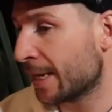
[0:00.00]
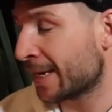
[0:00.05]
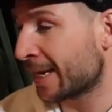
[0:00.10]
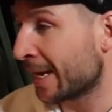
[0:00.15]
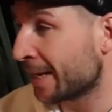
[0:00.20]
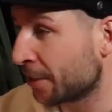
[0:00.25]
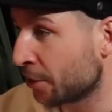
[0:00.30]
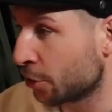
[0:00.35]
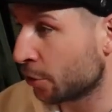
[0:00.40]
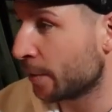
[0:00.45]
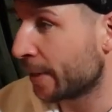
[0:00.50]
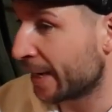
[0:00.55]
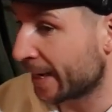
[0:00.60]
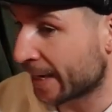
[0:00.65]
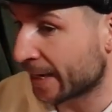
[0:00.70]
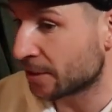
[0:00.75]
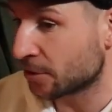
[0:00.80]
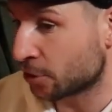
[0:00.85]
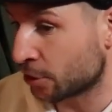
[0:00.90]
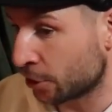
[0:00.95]
Can he do it
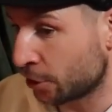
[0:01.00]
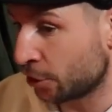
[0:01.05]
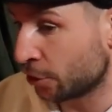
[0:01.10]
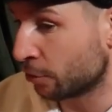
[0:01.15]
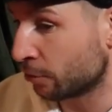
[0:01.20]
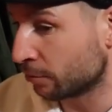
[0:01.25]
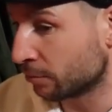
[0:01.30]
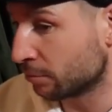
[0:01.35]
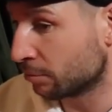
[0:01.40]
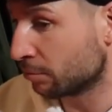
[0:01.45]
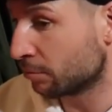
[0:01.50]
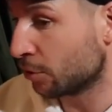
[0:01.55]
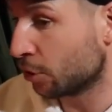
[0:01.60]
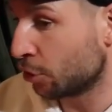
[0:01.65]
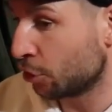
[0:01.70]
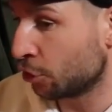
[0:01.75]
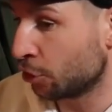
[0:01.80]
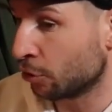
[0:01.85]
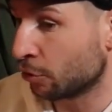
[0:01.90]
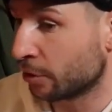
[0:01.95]
against a young,
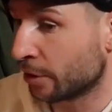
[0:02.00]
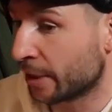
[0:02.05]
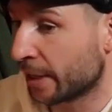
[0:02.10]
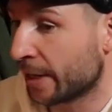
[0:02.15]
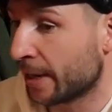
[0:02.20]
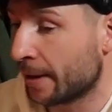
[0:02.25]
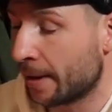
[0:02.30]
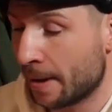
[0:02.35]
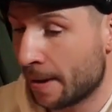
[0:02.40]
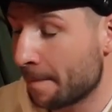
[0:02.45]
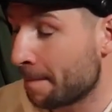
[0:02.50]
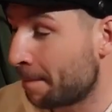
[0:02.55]
younger,